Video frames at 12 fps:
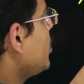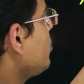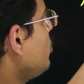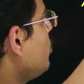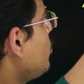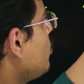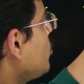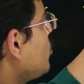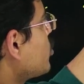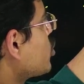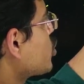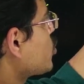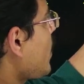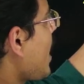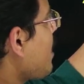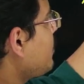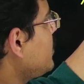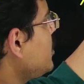you,
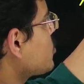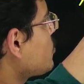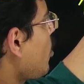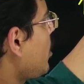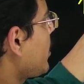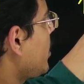swap the smaller